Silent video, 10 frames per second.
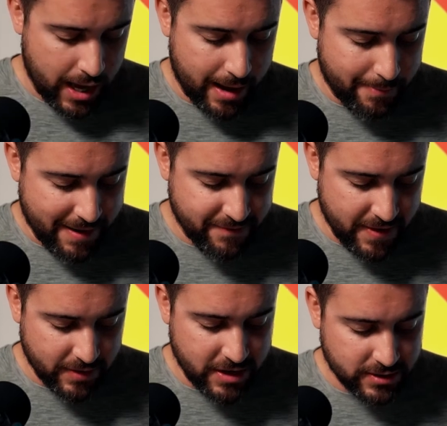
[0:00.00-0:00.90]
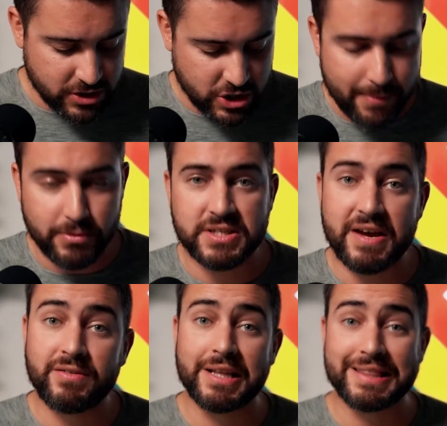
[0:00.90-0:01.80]
Uh, my favorite here is in chapter
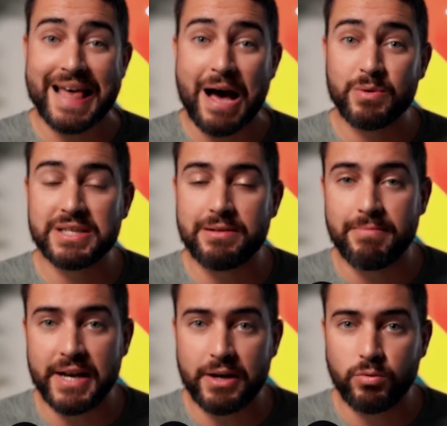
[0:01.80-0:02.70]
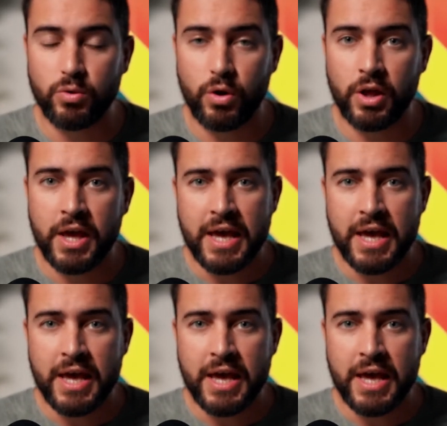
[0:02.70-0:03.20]
seven, the thousand minute rule.